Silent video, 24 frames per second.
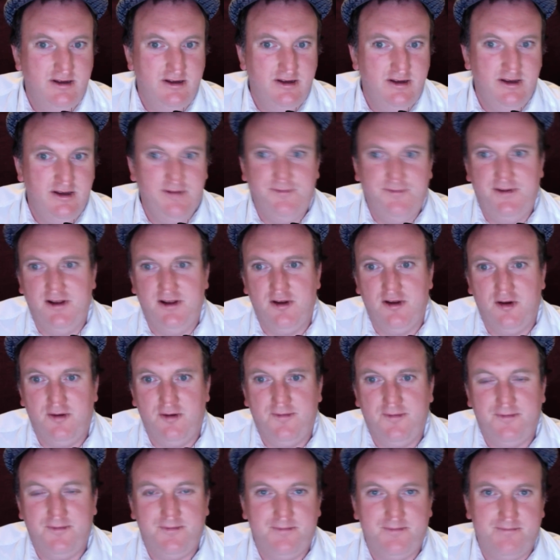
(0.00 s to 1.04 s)
He fell
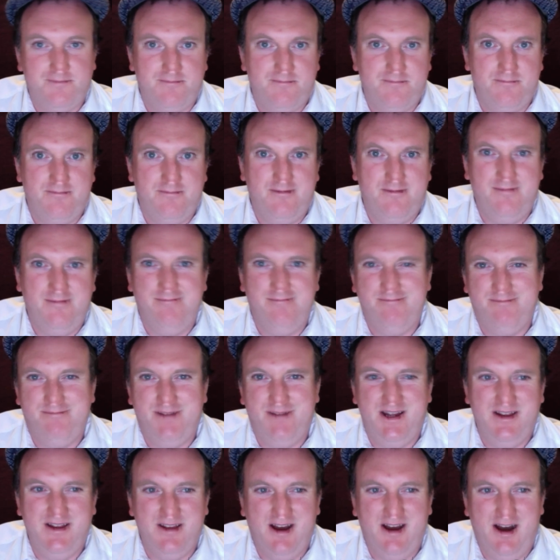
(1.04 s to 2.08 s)
off
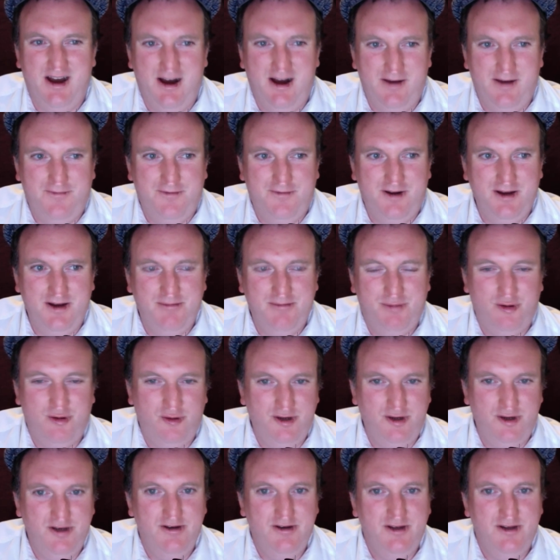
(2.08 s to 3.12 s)
about the halfway
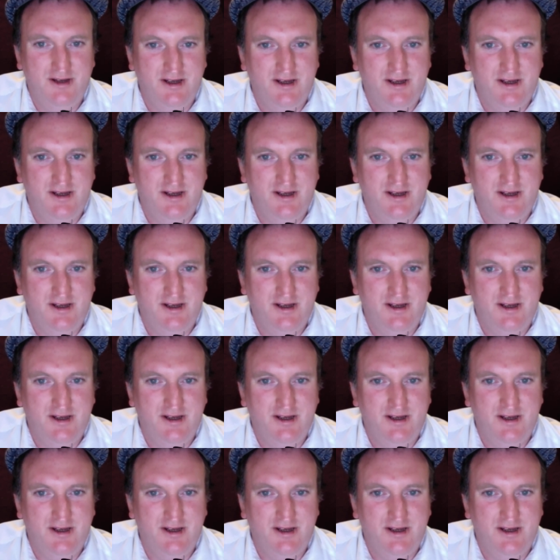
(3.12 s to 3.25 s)
point,